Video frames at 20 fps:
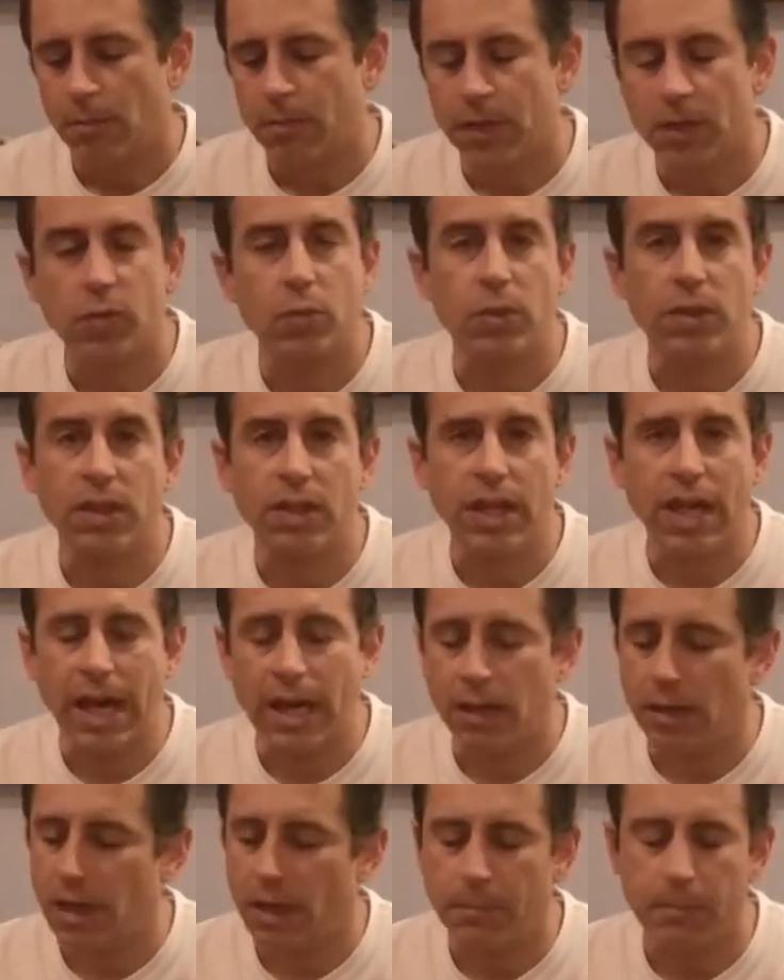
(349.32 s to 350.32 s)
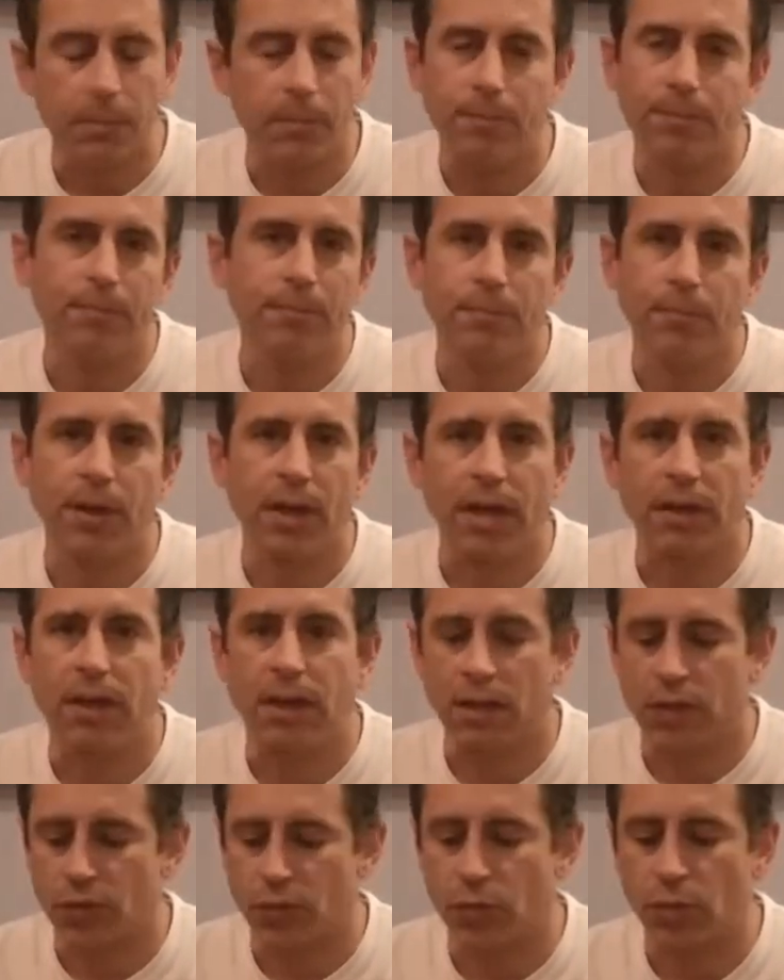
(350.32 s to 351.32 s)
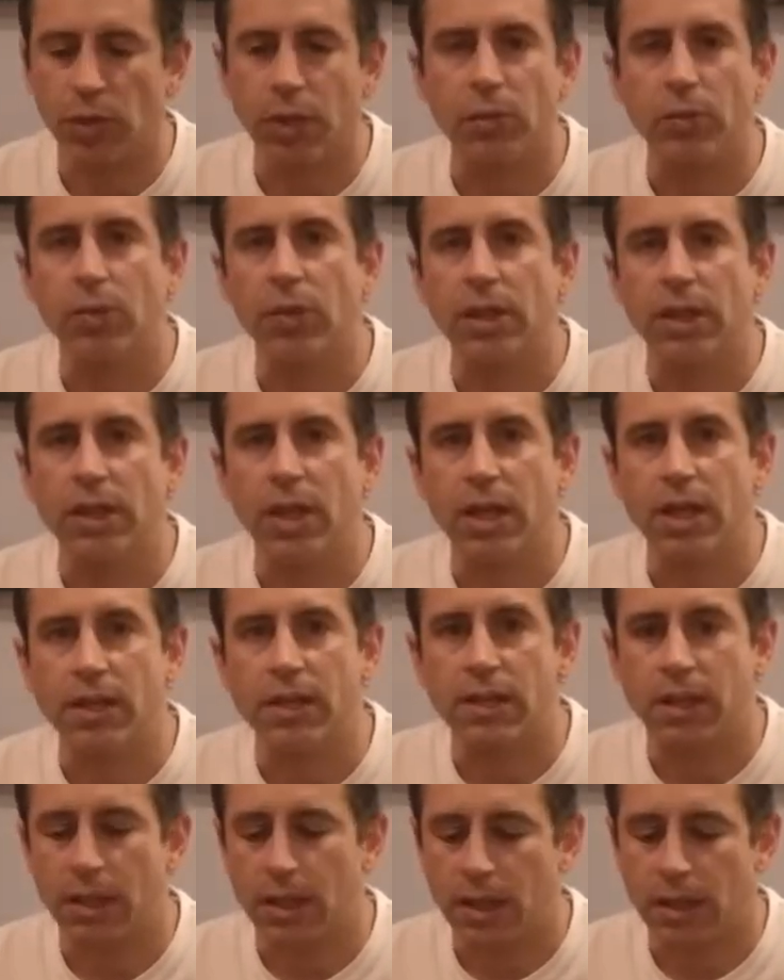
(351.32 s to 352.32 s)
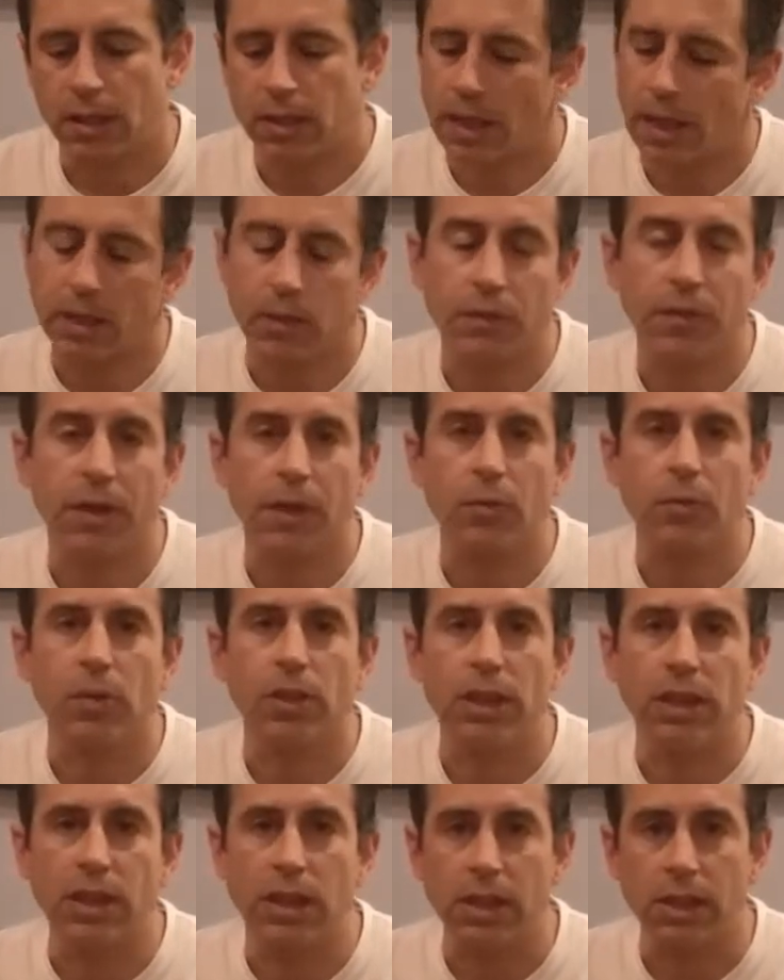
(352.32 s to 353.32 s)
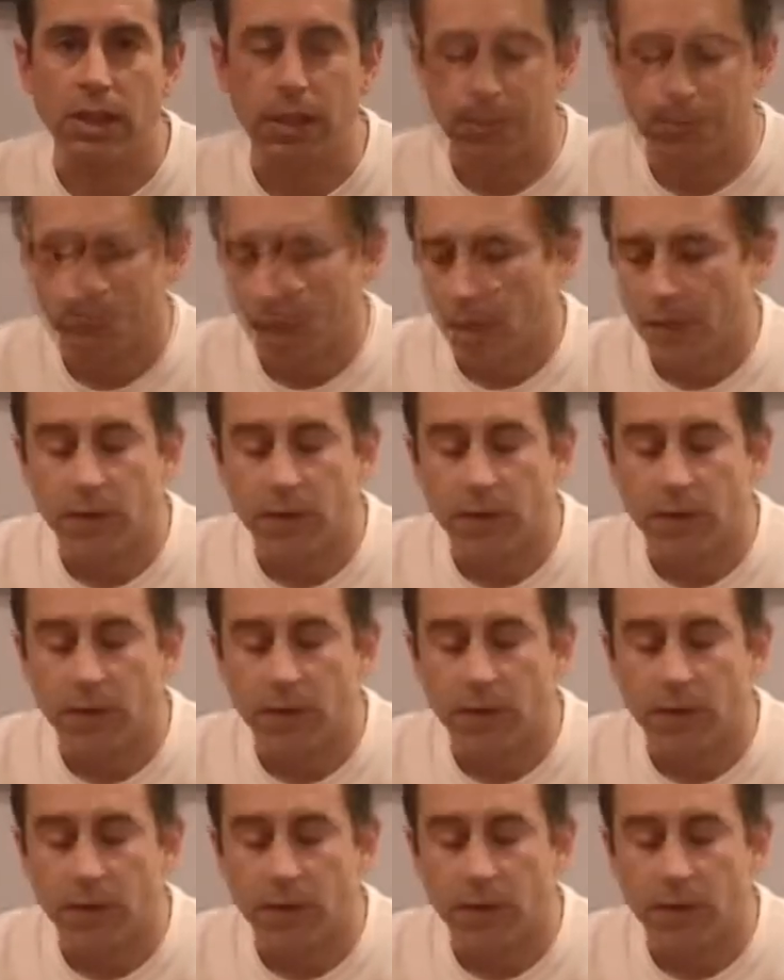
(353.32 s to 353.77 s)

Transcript: This one did not, but I think it's really, really nice, and I don't think it really needed it.